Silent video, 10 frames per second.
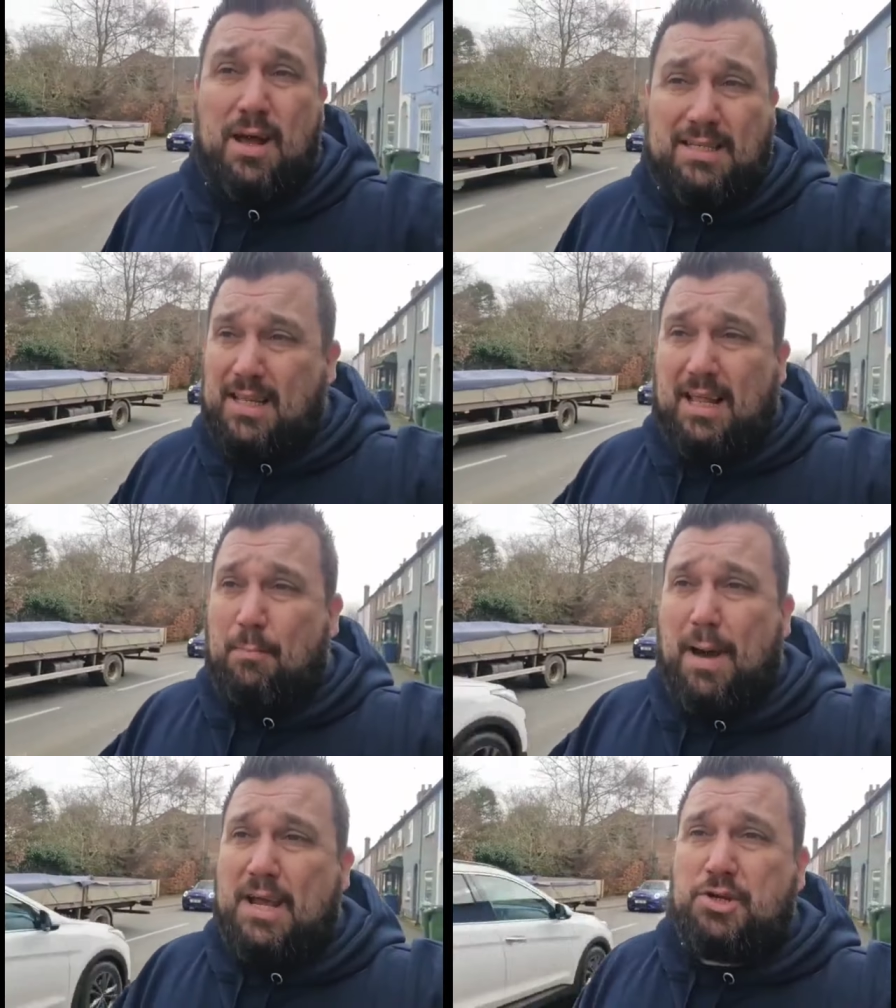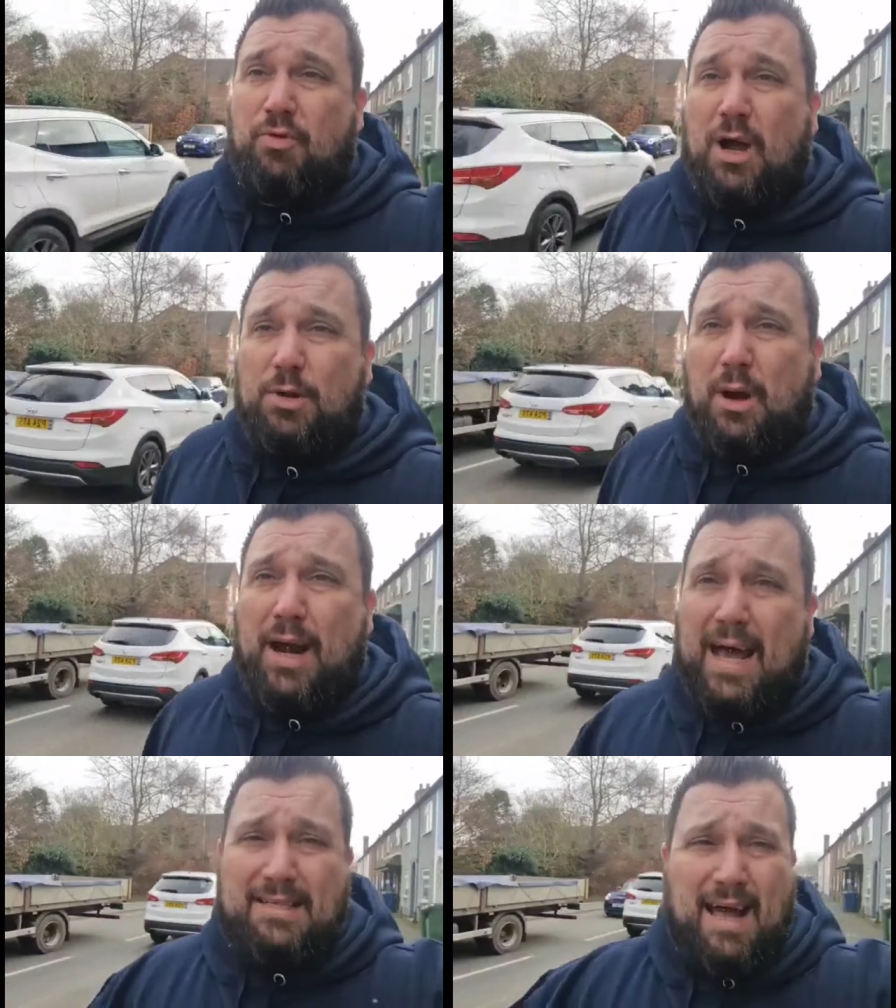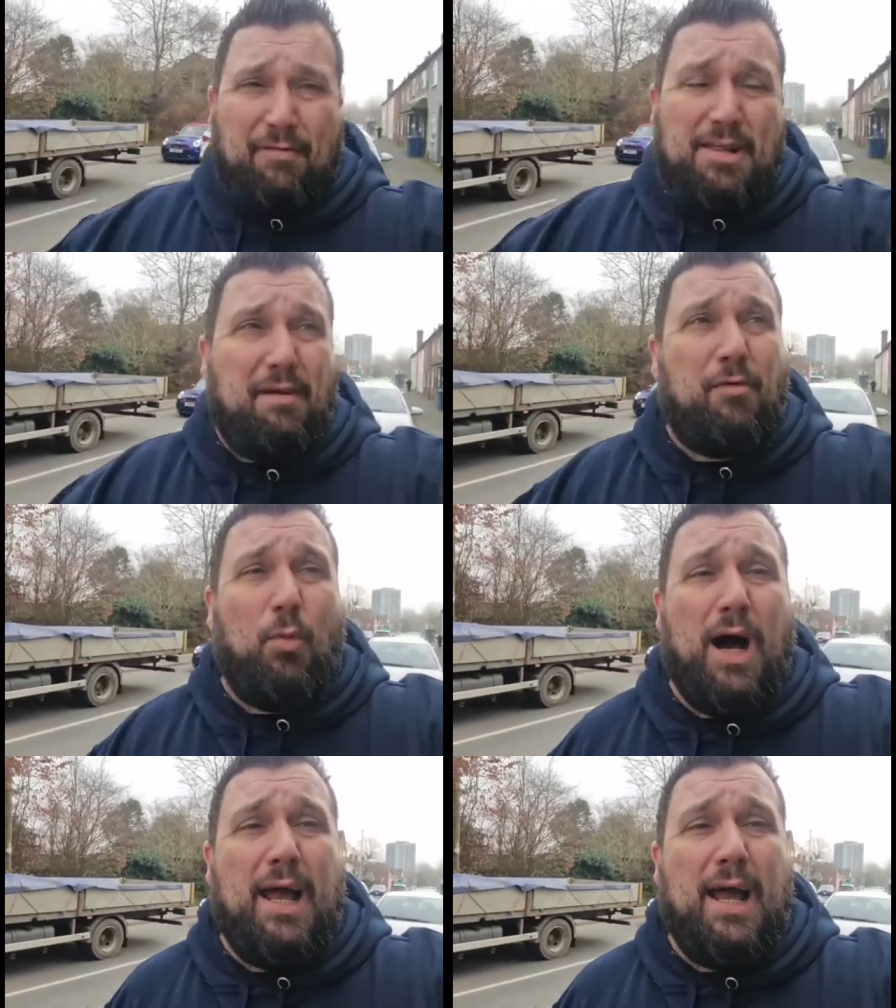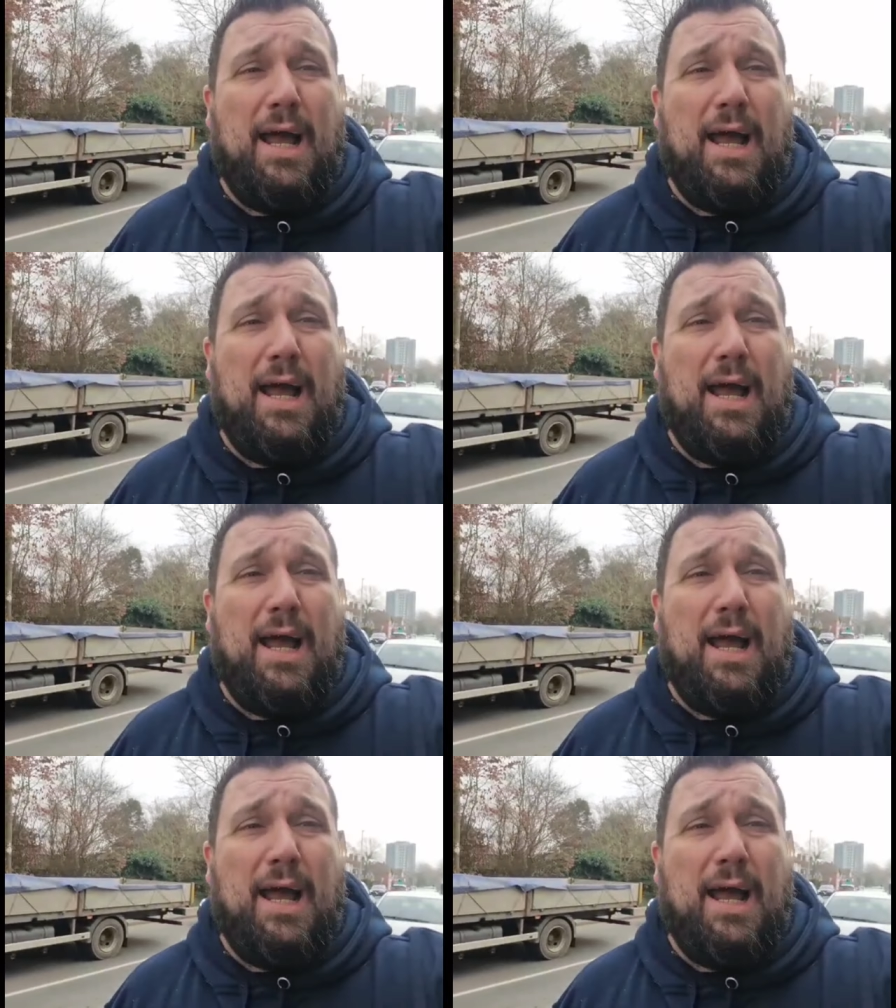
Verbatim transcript: It's another major road going out of Stafford a different way.